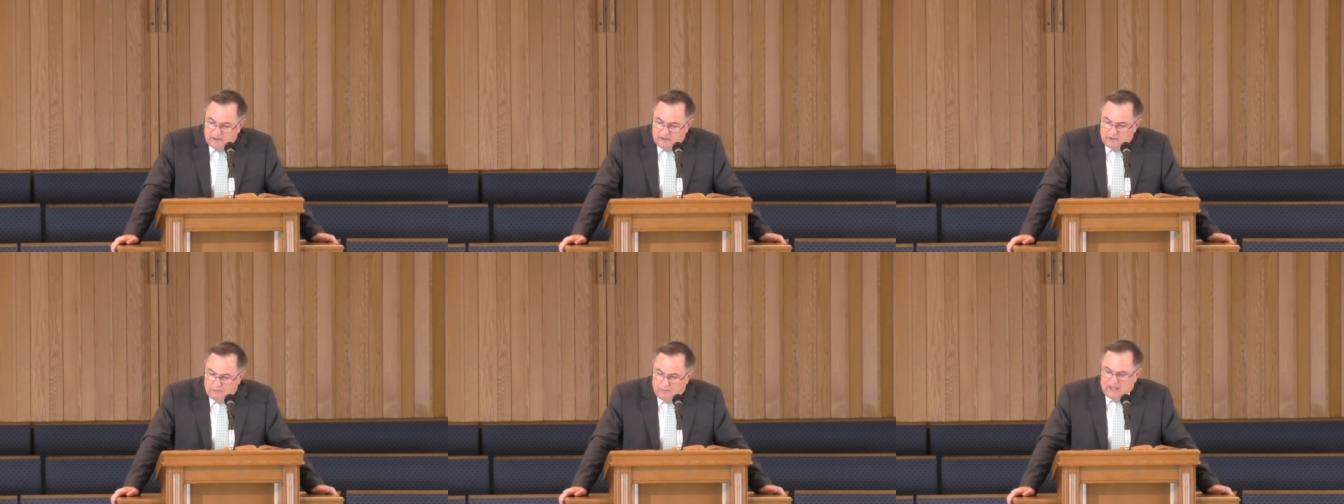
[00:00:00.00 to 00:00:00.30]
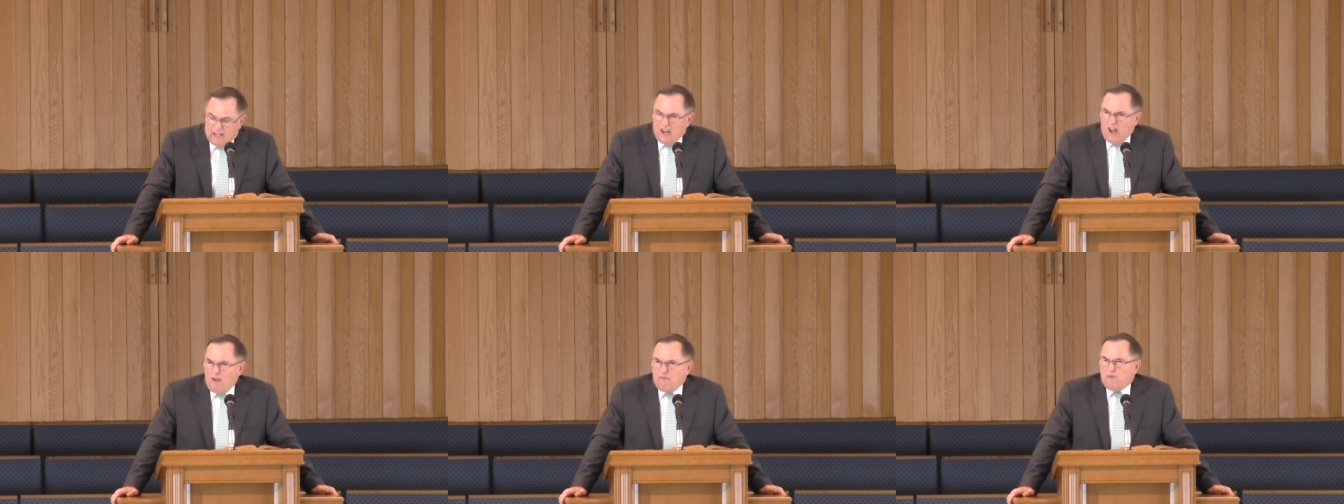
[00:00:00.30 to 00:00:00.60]
we
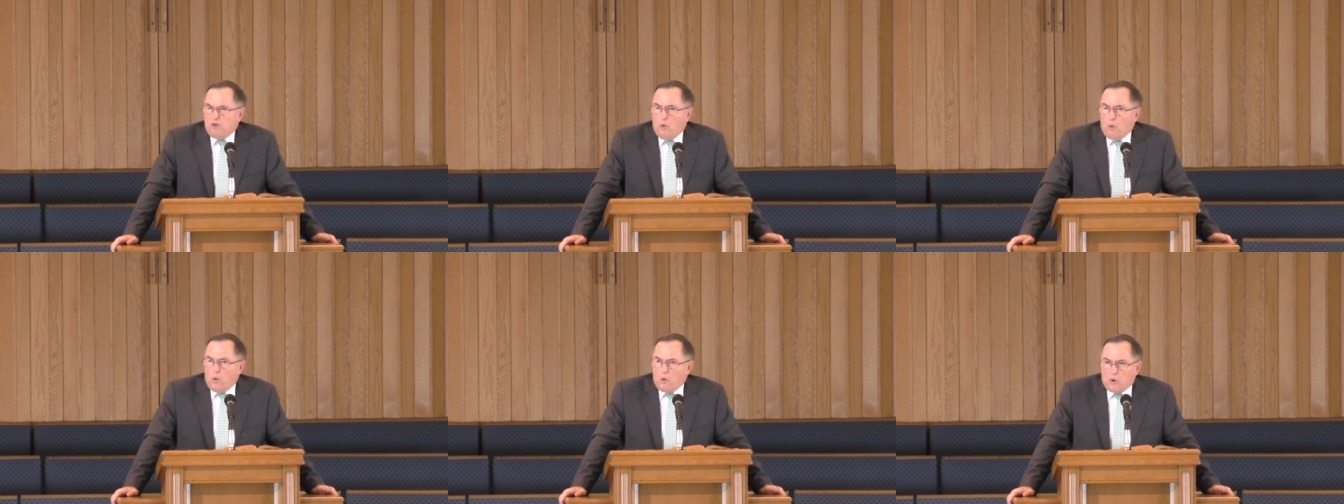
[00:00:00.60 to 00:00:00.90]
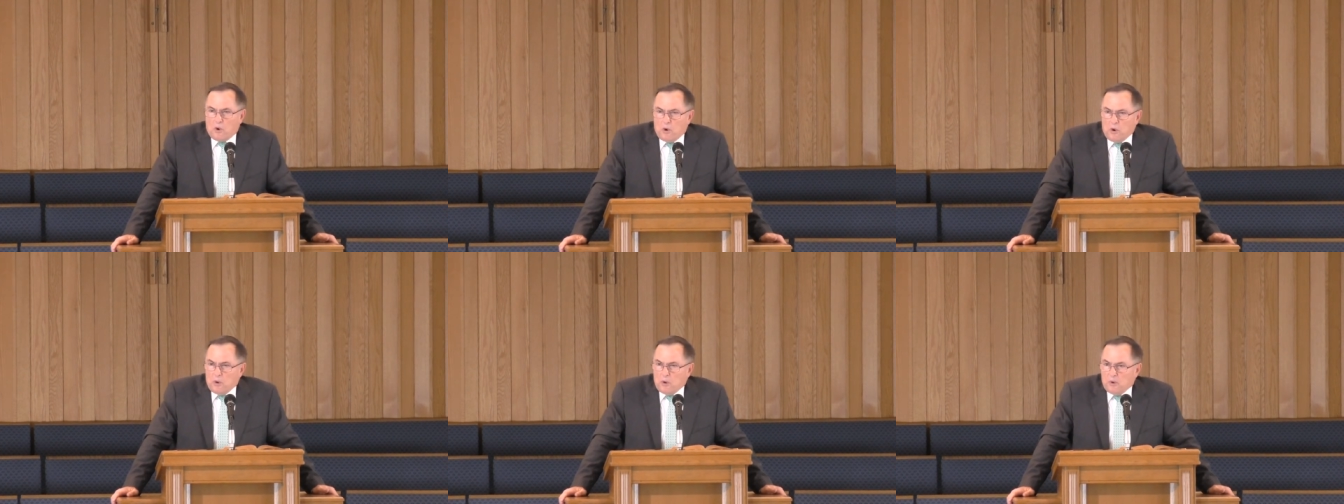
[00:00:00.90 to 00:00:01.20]
loved the
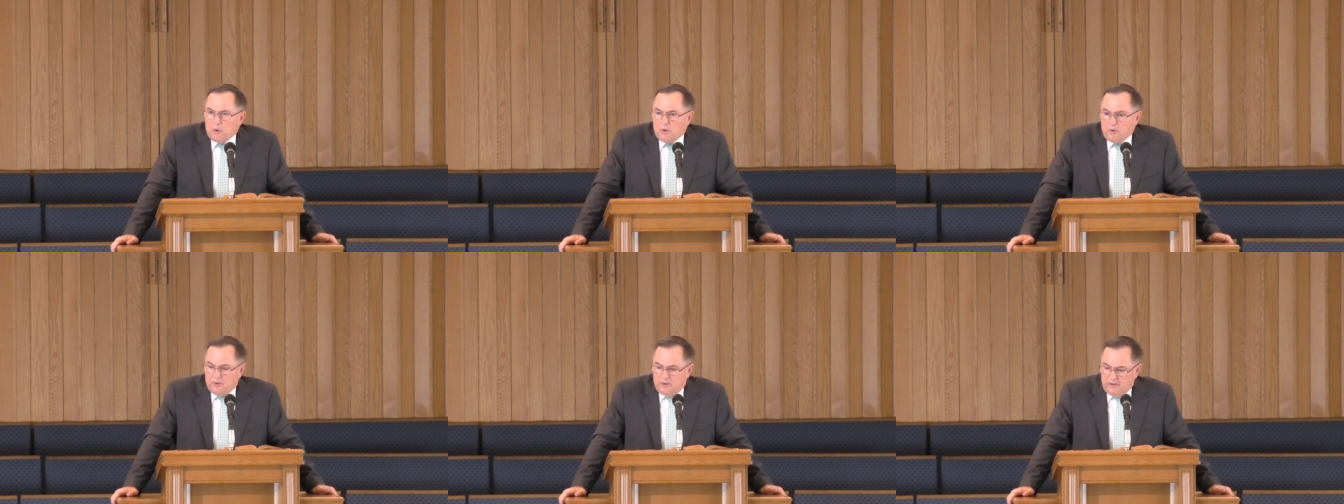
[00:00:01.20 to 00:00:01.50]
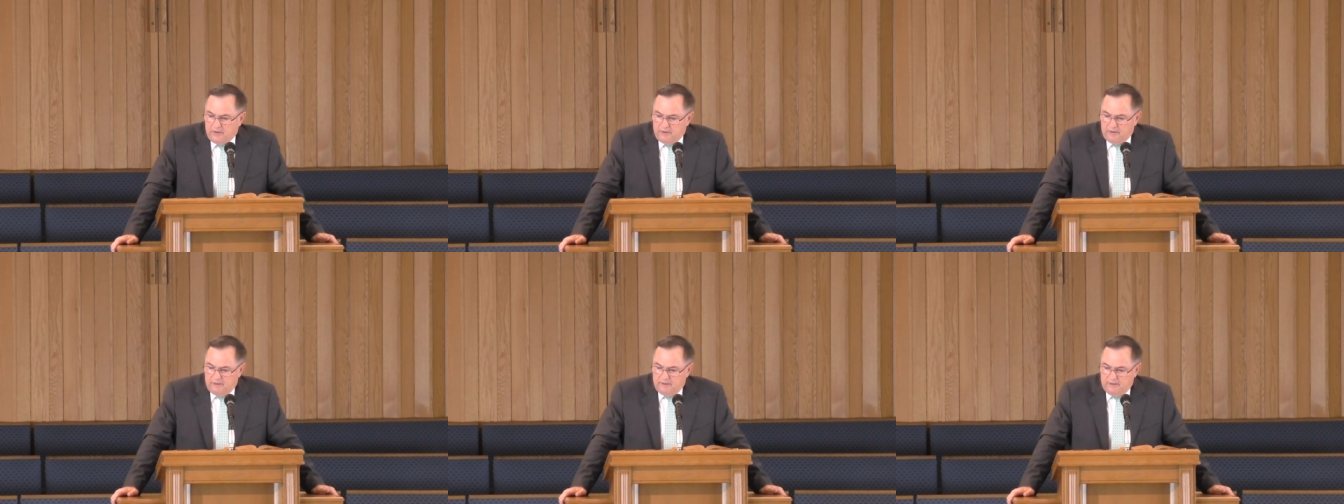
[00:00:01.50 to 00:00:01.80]
world.
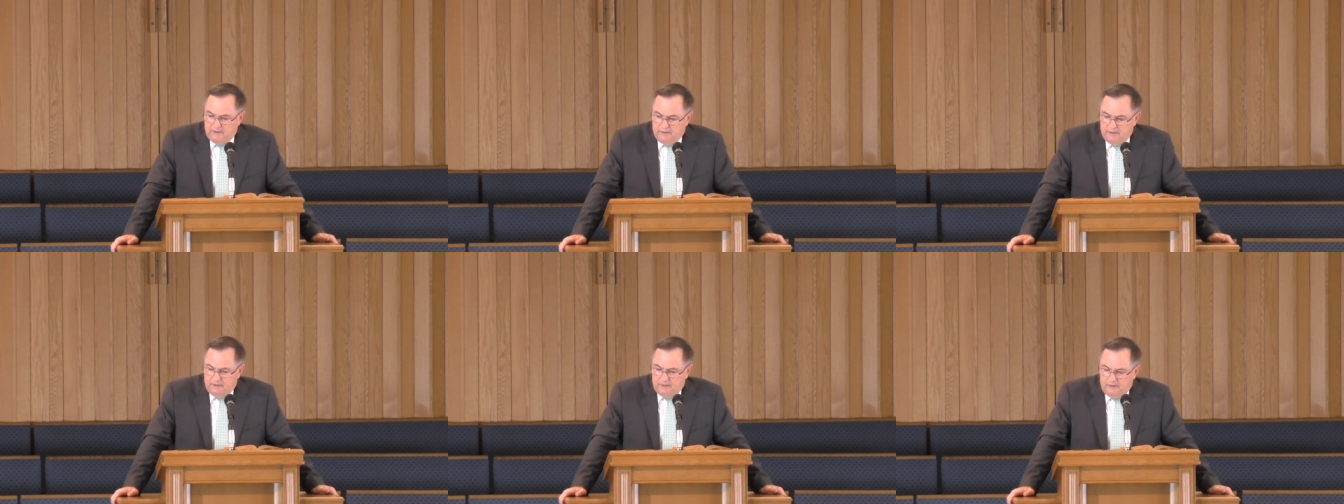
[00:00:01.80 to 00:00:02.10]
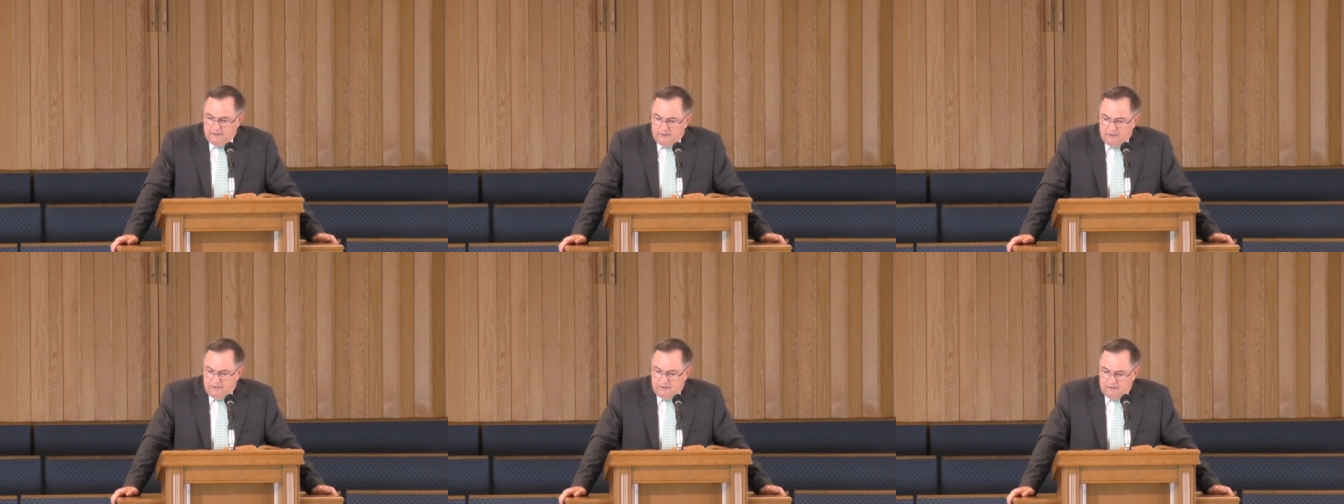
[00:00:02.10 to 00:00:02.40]

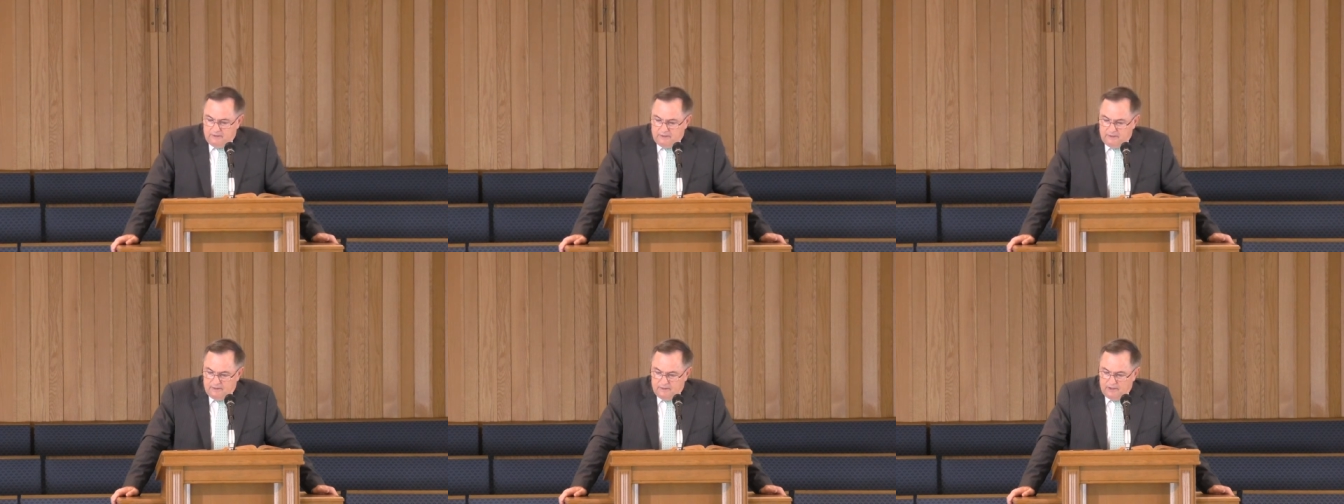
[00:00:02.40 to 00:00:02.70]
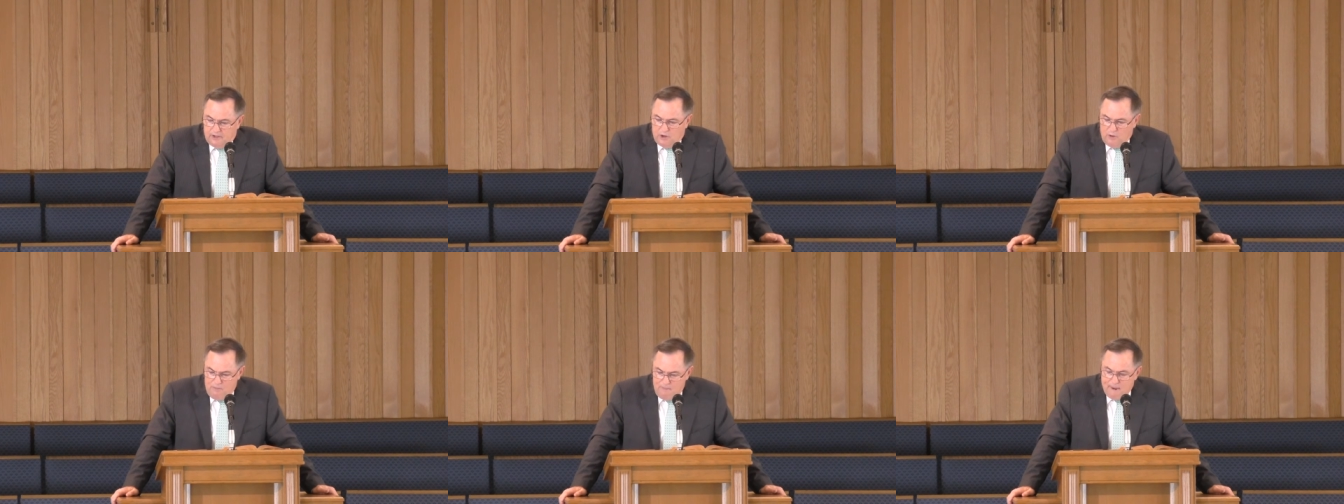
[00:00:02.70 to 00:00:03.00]

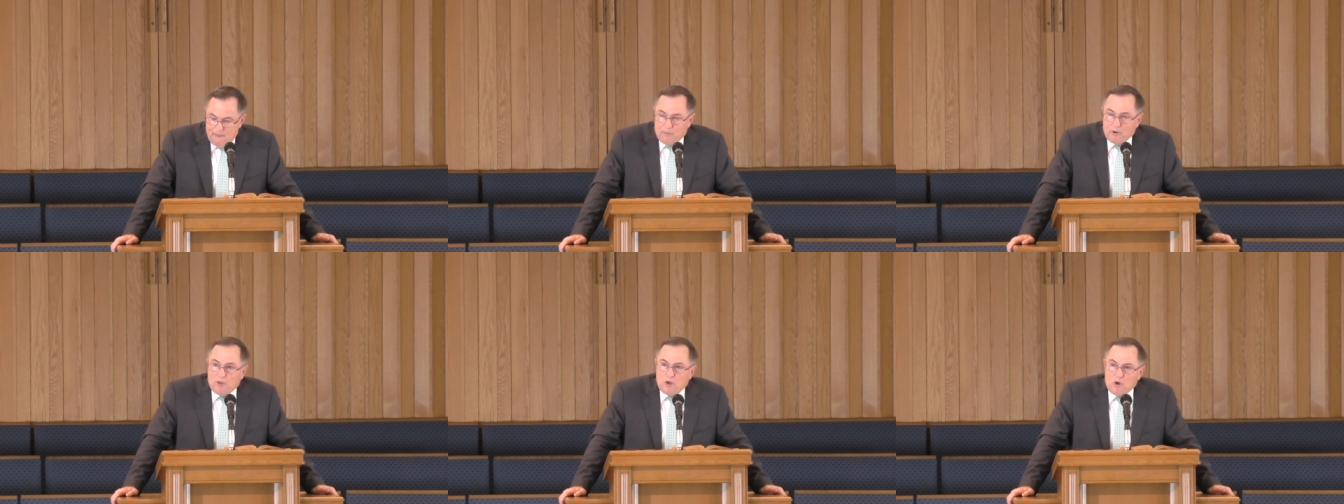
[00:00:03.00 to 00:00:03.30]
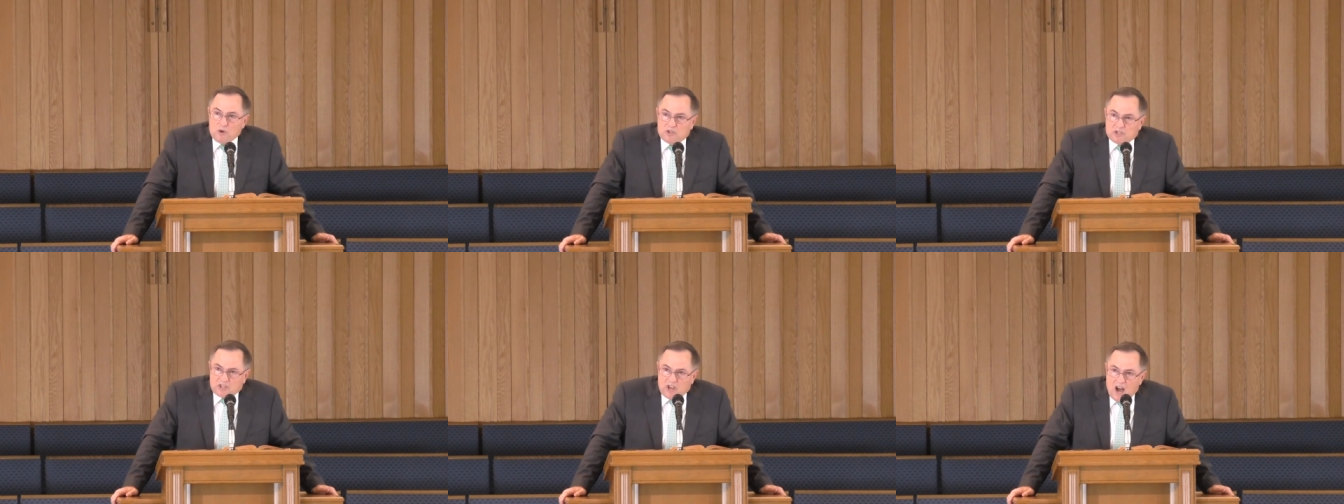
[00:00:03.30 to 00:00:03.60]
Do you remember
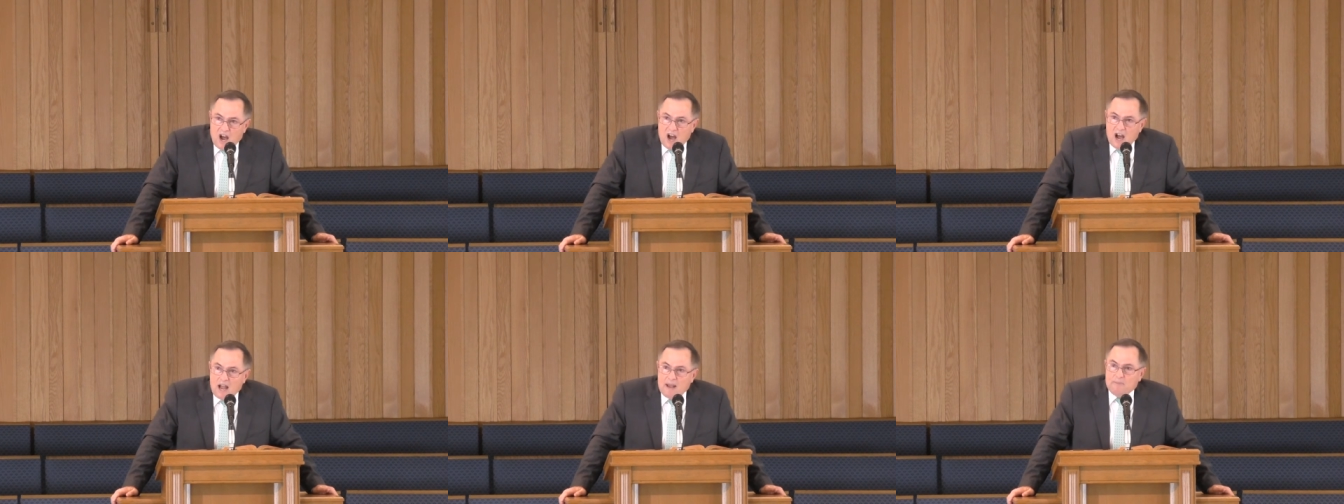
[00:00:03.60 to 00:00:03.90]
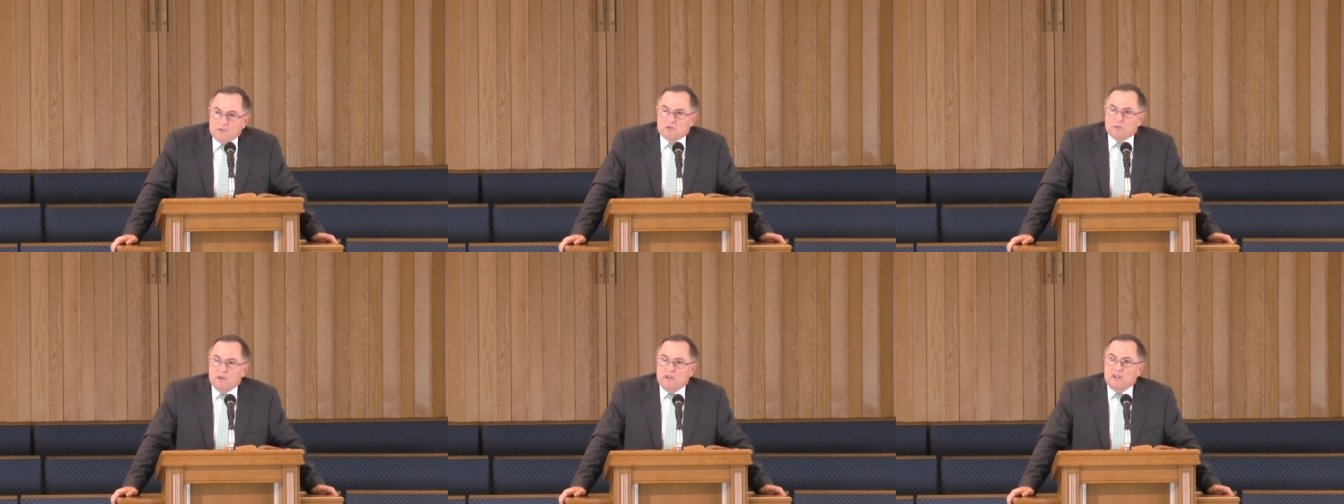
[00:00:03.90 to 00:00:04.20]
those
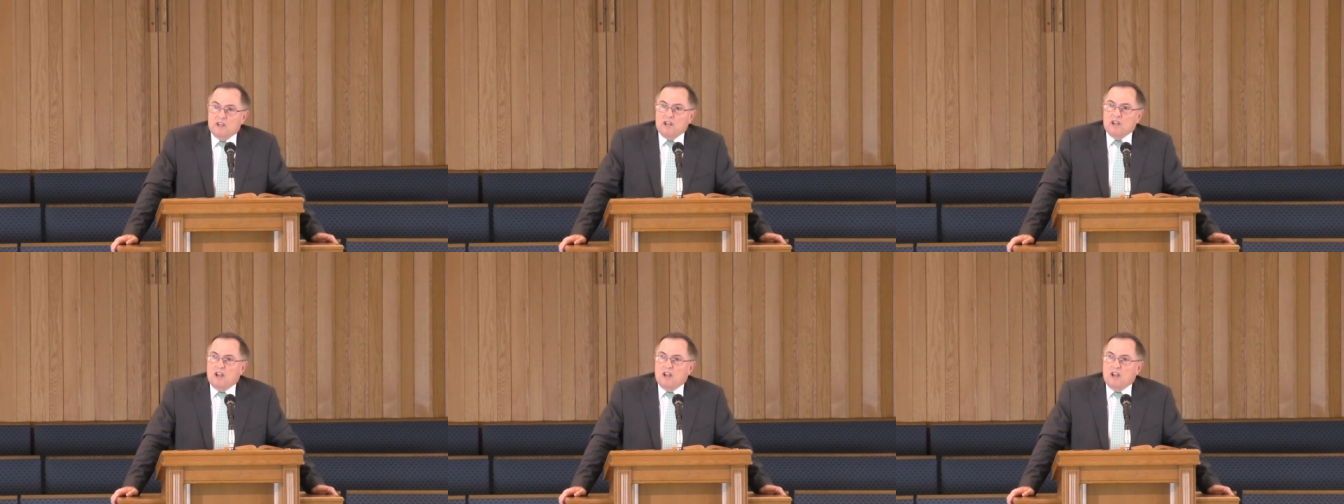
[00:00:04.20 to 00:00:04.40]
times when